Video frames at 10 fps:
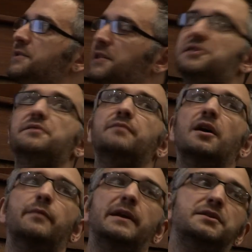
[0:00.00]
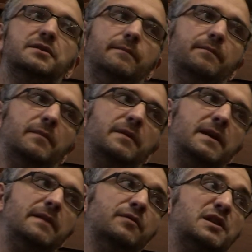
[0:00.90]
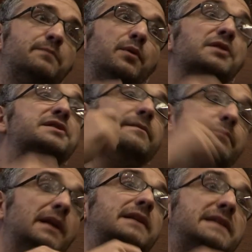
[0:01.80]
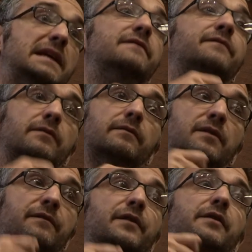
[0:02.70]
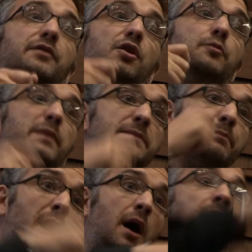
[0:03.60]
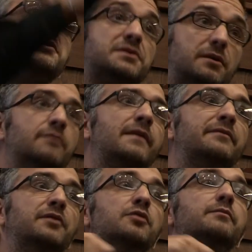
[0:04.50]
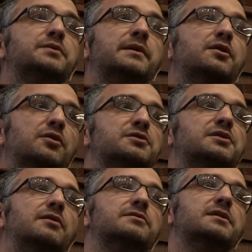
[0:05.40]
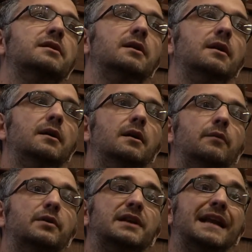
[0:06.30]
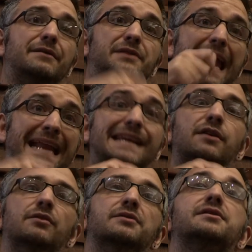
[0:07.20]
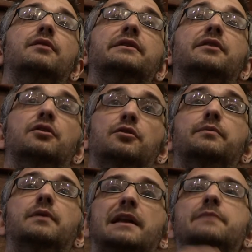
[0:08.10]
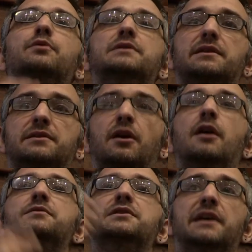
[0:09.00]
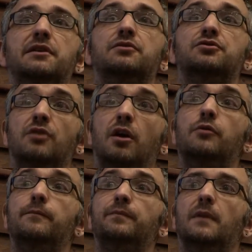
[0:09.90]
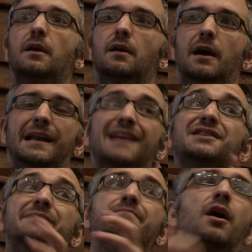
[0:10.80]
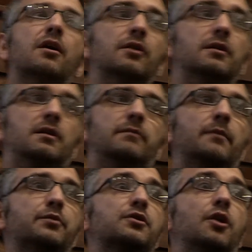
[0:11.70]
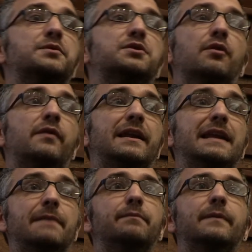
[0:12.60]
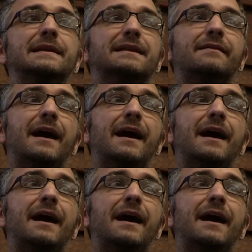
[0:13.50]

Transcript: system by which the responsibility for configuring the loop is passed around the loop between consoles, which allows any console in the loop at any point in time to take control. Now, actually, Mark Brunker Optical then implemented